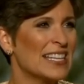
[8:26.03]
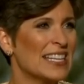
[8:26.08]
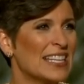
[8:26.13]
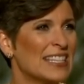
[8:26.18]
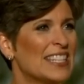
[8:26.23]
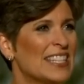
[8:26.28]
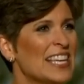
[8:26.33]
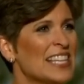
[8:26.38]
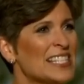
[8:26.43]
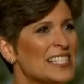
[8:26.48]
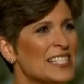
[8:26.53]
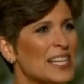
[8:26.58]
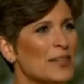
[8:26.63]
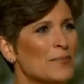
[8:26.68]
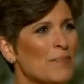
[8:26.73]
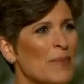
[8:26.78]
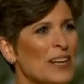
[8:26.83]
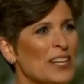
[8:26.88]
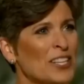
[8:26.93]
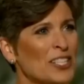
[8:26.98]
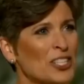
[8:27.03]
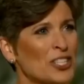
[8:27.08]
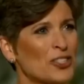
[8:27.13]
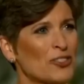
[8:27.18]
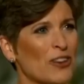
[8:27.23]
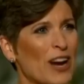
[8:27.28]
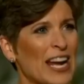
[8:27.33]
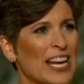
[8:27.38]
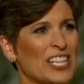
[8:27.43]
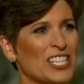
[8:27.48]
This
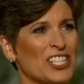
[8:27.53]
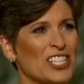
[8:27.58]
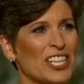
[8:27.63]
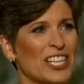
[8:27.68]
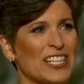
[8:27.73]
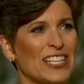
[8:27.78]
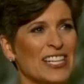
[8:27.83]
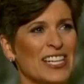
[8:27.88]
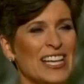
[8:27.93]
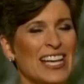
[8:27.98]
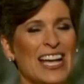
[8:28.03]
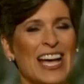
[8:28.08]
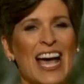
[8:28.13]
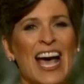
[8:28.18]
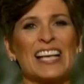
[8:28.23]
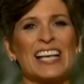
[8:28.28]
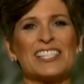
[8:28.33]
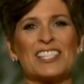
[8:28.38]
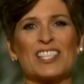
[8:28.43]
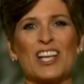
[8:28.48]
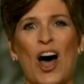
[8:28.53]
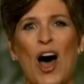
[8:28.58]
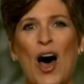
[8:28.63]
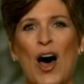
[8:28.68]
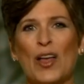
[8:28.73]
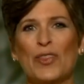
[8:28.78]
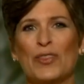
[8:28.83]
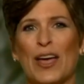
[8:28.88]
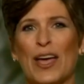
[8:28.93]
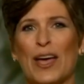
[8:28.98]
administration has
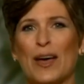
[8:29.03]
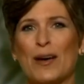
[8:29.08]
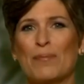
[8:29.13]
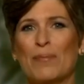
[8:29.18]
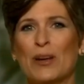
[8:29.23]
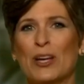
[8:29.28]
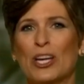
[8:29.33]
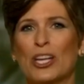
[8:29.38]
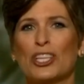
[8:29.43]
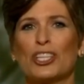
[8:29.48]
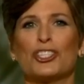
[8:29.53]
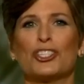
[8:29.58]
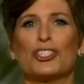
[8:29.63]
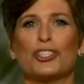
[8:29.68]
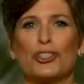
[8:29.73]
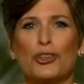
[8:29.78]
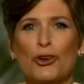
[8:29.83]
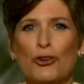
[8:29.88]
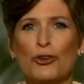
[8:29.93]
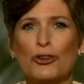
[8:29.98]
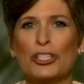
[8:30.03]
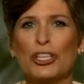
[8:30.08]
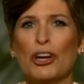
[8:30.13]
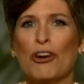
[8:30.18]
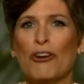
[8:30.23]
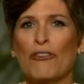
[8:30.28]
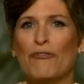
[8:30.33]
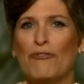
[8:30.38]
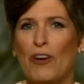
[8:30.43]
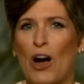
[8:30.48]
called them
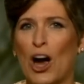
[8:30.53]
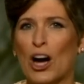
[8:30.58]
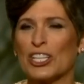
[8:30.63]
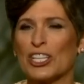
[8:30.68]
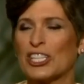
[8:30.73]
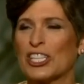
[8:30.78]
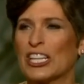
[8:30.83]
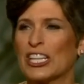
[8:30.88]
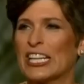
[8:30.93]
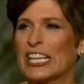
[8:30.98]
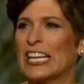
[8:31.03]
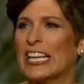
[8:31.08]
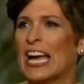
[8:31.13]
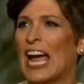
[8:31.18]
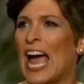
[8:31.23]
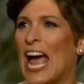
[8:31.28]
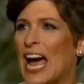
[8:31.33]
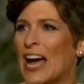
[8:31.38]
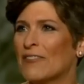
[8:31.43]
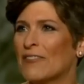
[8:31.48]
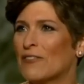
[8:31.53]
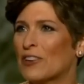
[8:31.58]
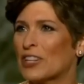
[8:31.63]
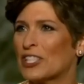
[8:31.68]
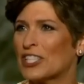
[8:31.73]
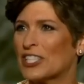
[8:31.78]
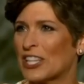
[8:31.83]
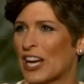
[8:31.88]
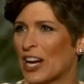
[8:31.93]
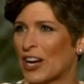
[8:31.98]
junior varsity
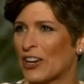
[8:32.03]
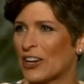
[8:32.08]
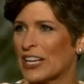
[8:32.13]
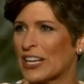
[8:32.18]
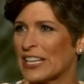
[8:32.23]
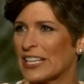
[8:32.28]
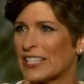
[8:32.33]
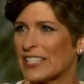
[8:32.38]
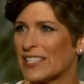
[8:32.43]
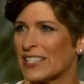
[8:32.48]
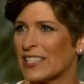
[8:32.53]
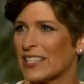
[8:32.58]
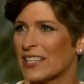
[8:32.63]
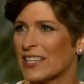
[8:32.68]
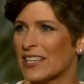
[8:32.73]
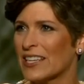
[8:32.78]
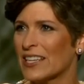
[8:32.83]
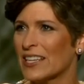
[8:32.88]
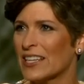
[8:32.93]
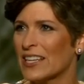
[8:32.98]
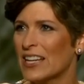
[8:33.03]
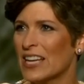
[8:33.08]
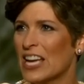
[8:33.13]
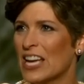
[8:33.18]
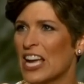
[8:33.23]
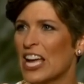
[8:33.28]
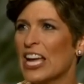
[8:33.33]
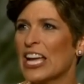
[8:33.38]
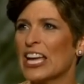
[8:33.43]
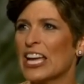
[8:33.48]
adversaries,
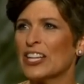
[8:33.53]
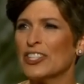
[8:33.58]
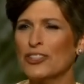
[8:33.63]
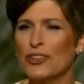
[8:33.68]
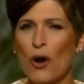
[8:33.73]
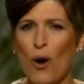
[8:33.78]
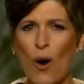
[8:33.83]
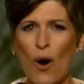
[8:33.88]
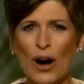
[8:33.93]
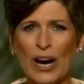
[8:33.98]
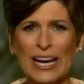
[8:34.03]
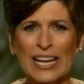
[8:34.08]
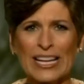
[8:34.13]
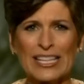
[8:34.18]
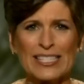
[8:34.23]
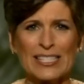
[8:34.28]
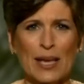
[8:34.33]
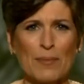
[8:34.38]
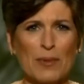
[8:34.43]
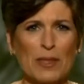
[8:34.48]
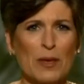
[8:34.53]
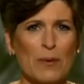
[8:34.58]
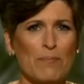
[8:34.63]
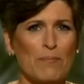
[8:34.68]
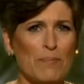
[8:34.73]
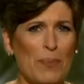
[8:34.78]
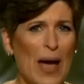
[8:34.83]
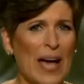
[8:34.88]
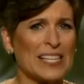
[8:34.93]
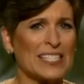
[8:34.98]
ignoring some of the
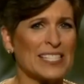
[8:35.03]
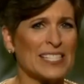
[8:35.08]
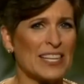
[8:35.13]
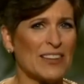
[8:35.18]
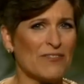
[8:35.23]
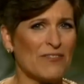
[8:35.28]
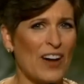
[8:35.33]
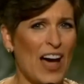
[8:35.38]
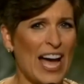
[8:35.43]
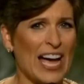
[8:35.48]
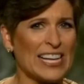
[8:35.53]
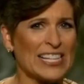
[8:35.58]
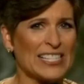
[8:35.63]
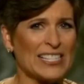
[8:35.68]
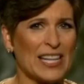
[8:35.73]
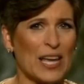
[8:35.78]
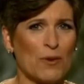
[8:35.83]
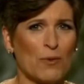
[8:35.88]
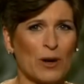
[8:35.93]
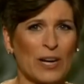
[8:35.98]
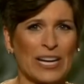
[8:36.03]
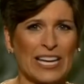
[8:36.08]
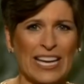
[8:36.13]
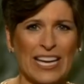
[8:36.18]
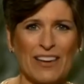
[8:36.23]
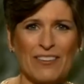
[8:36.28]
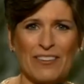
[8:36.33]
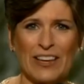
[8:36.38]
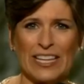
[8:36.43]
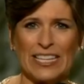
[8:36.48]
best advice they were
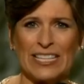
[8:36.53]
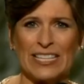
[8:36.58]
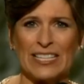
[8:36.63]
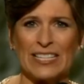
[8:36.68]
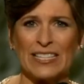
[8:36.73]
given.